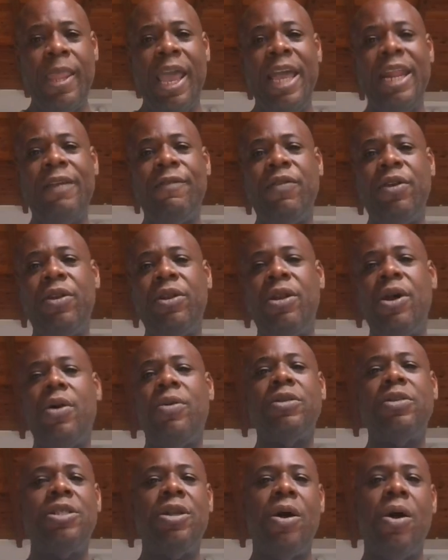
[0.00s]
And if you
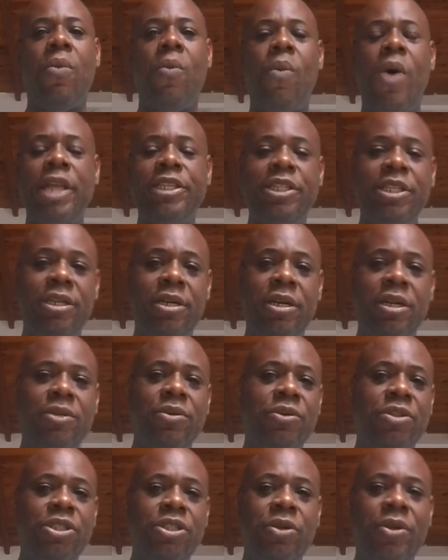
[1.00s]
don't start watching the
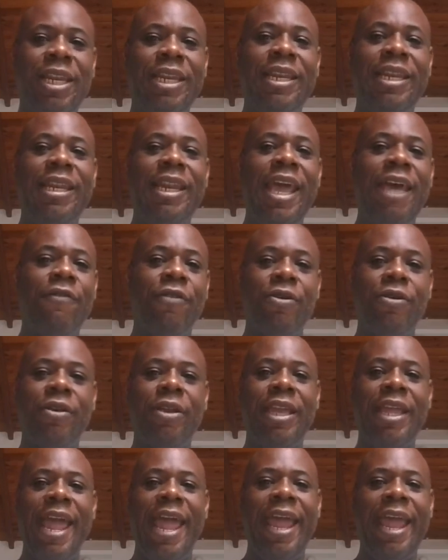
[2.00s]
clues, you can never
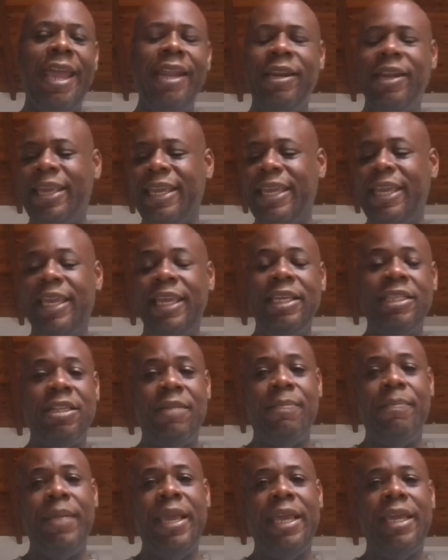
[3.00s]
gain the keys
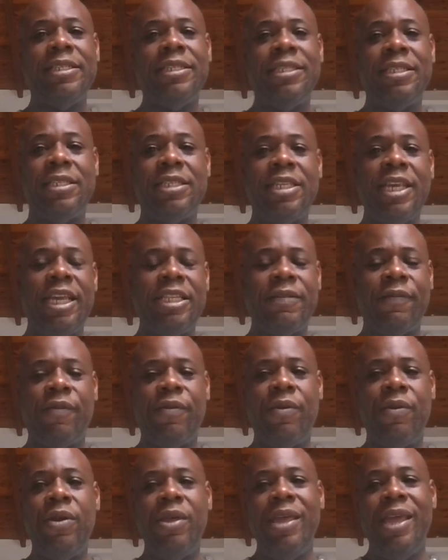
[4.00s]
to being
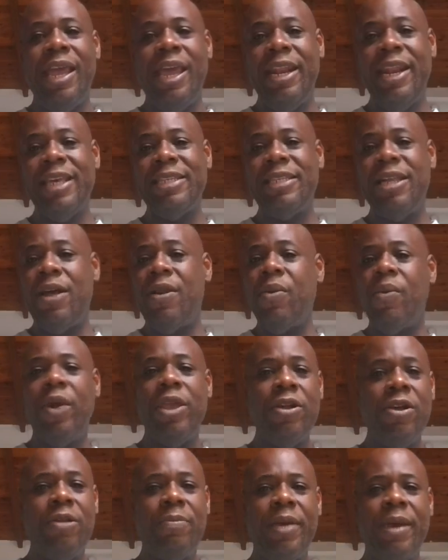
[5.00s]
successful. And that's the only way
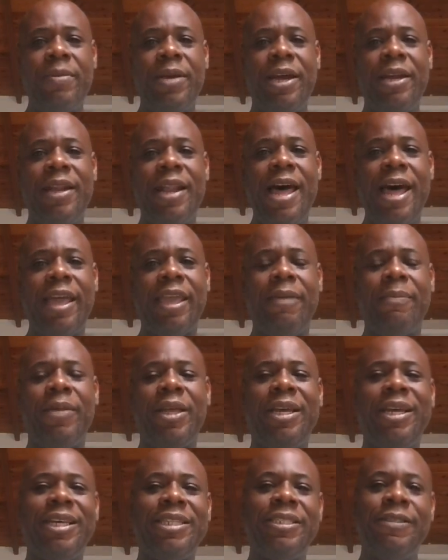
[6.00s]
you're going to be able to unlock it,
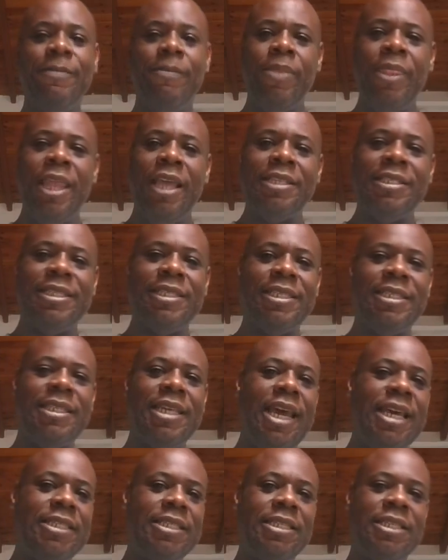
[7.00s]
because
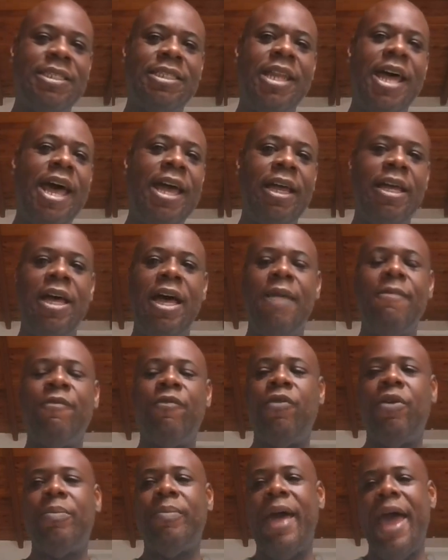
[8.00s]
success does not come
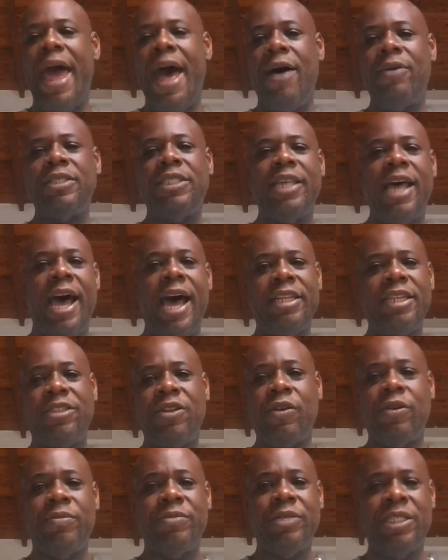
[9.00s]
from outside
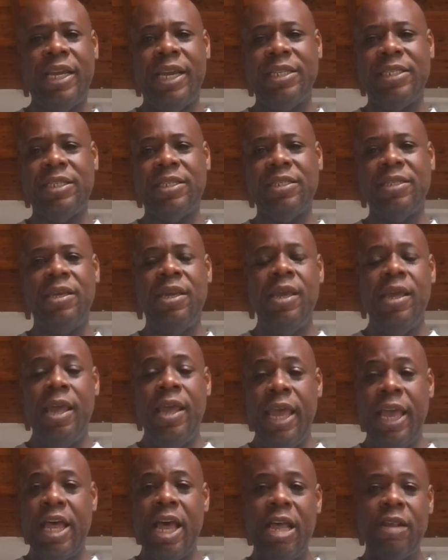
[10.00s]
circumstances.
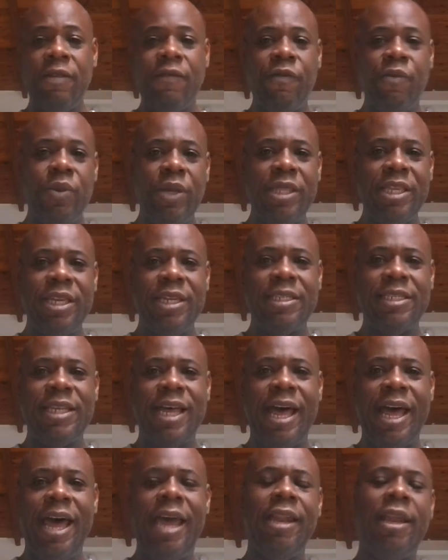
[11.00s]
It comes from within
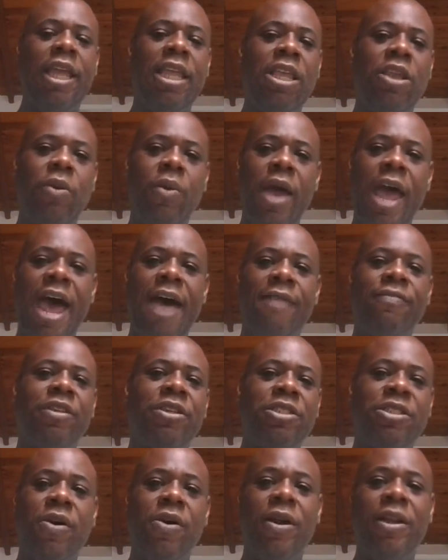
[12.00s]
inside. And you have
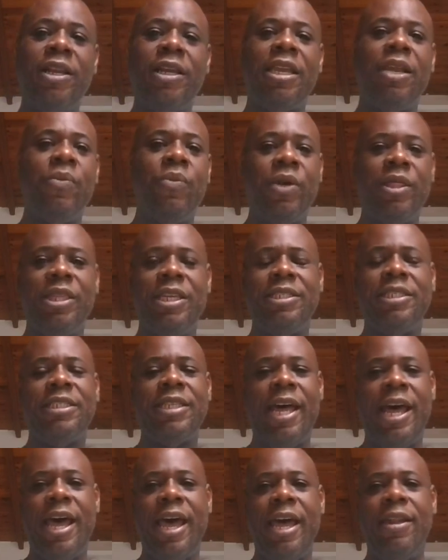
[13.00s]
to start looking within
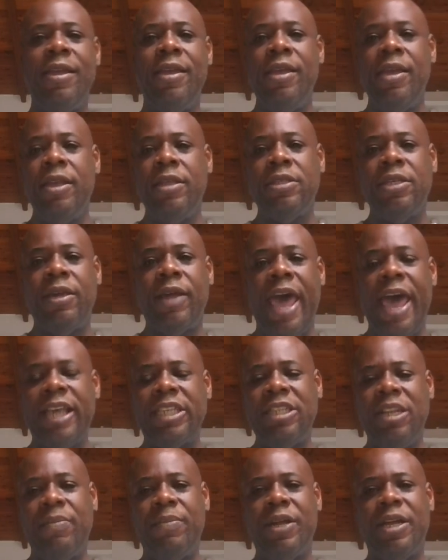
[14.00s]
inside to
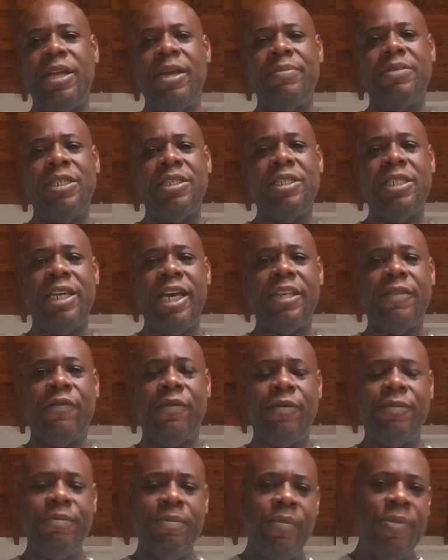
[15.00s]
actually become
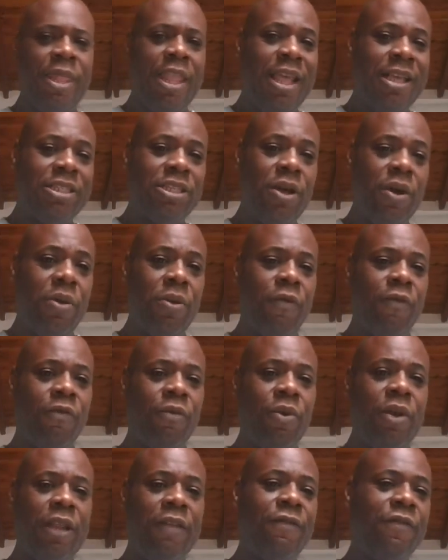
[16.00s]
successful. So
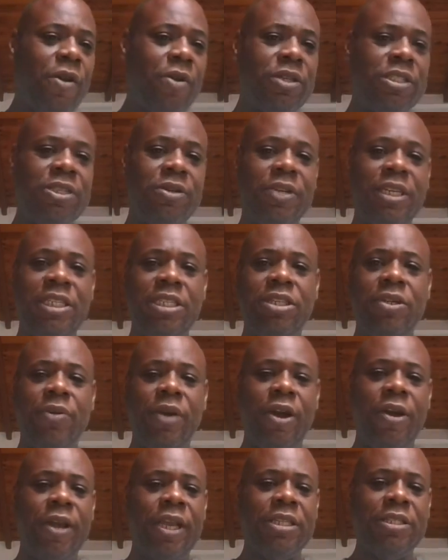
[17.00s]
really focus on these two
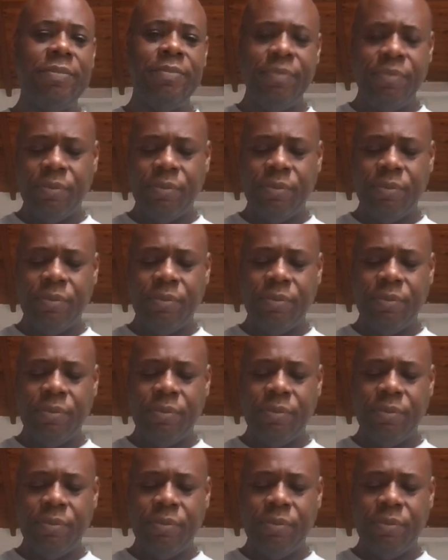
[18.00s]
areas.